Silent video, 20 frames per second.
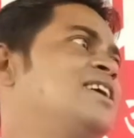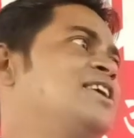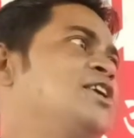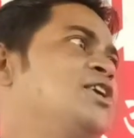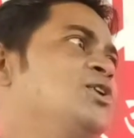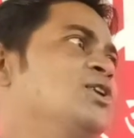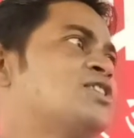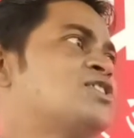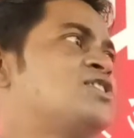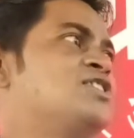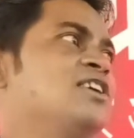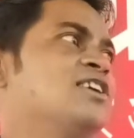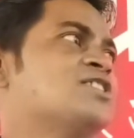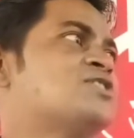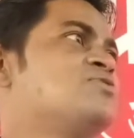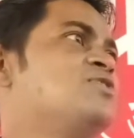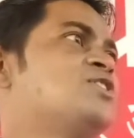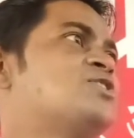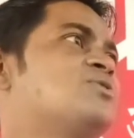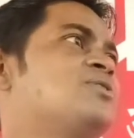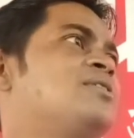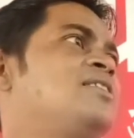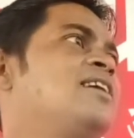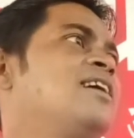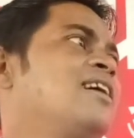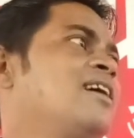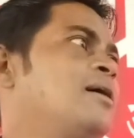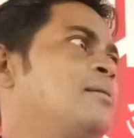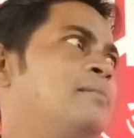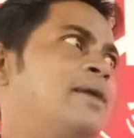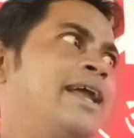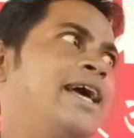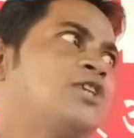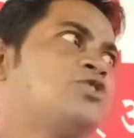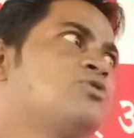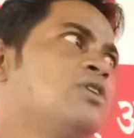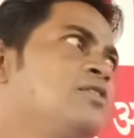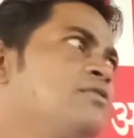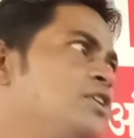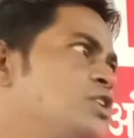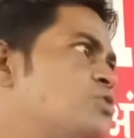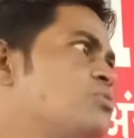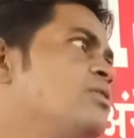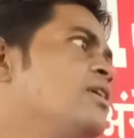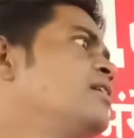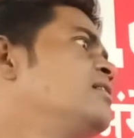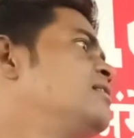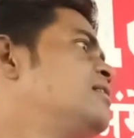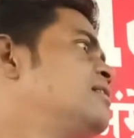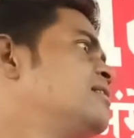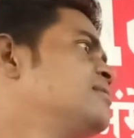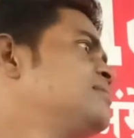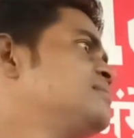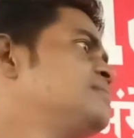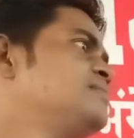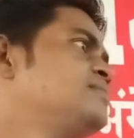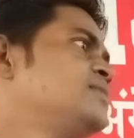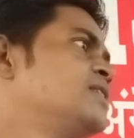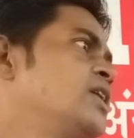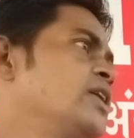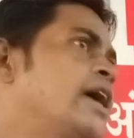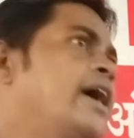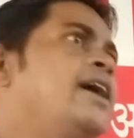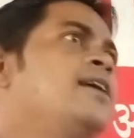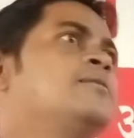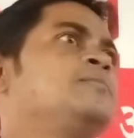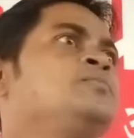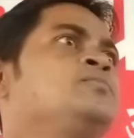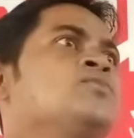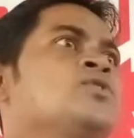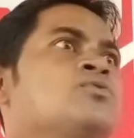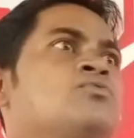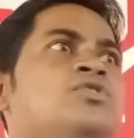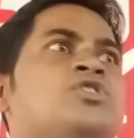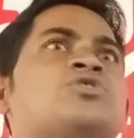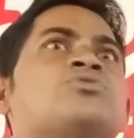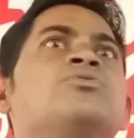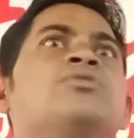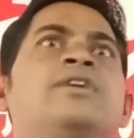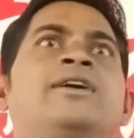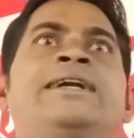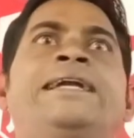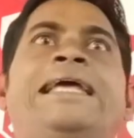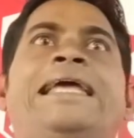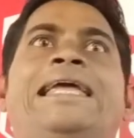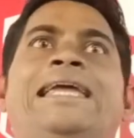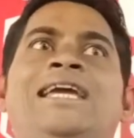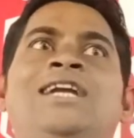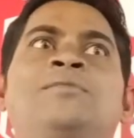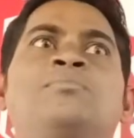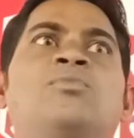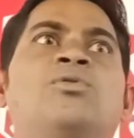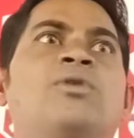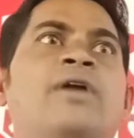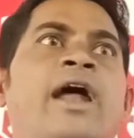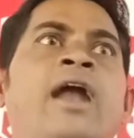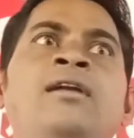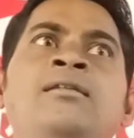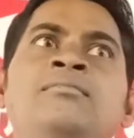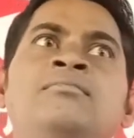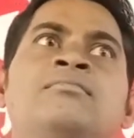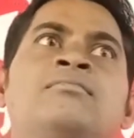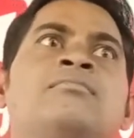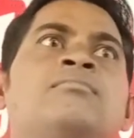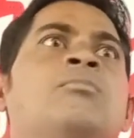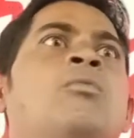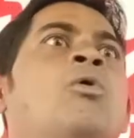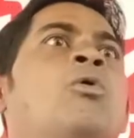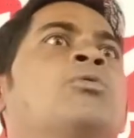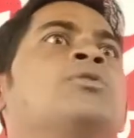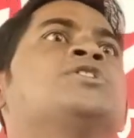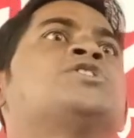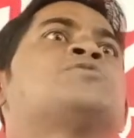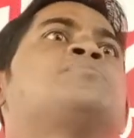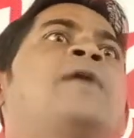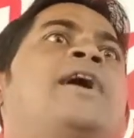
That yes, yes, we should. But actually, we shouldn't. Okay? We shouldn't eat more and more